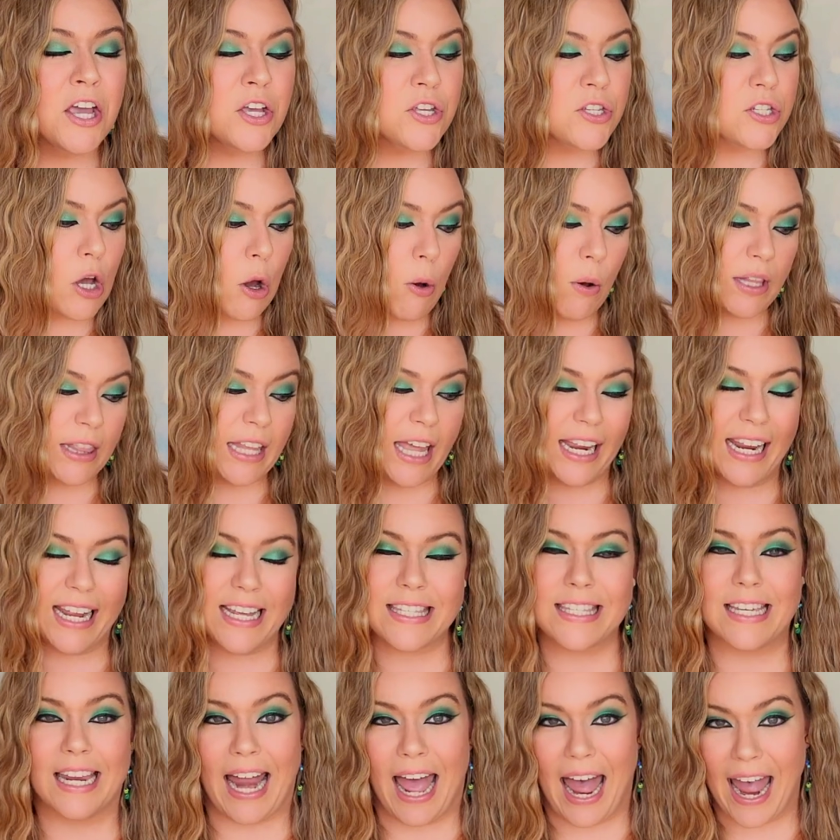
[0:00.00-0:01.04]
So like
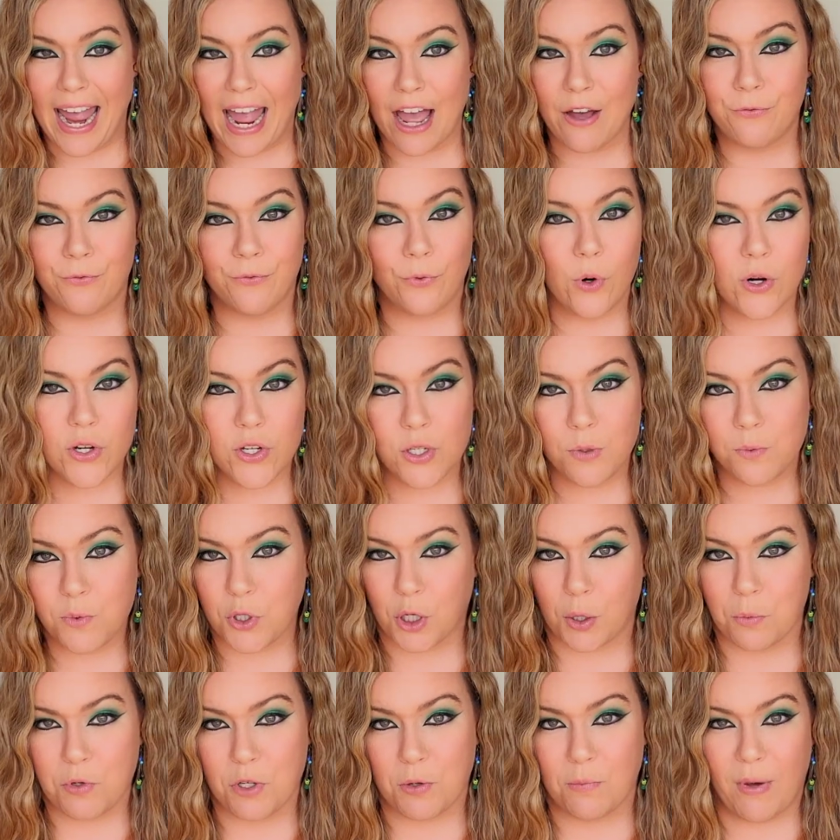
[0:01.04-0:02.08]
I said, I have four
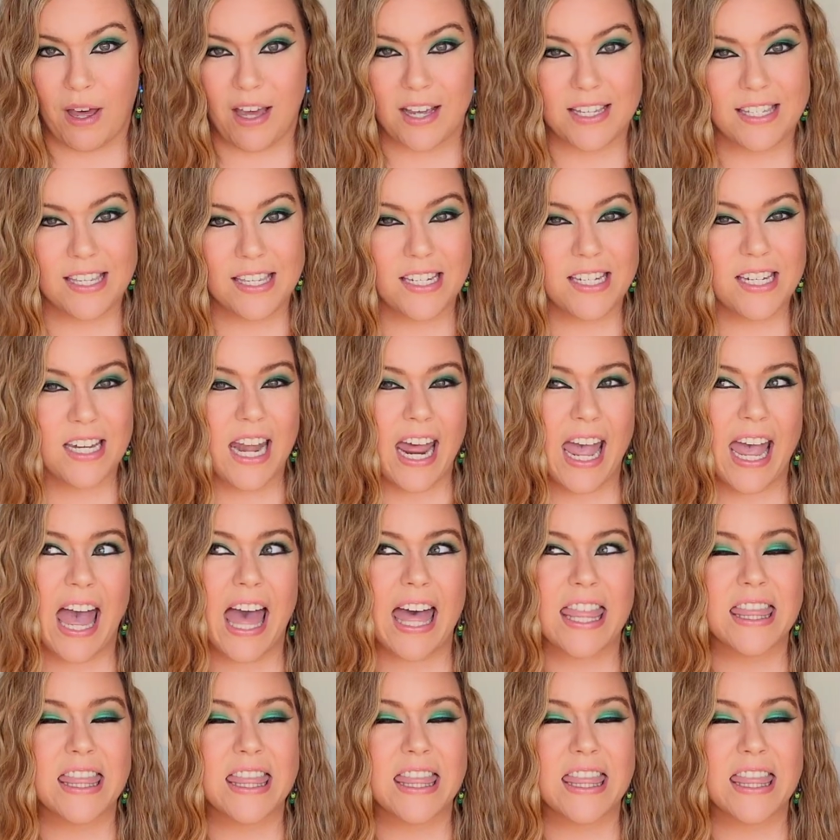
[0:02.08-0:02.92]
subscription boxes today.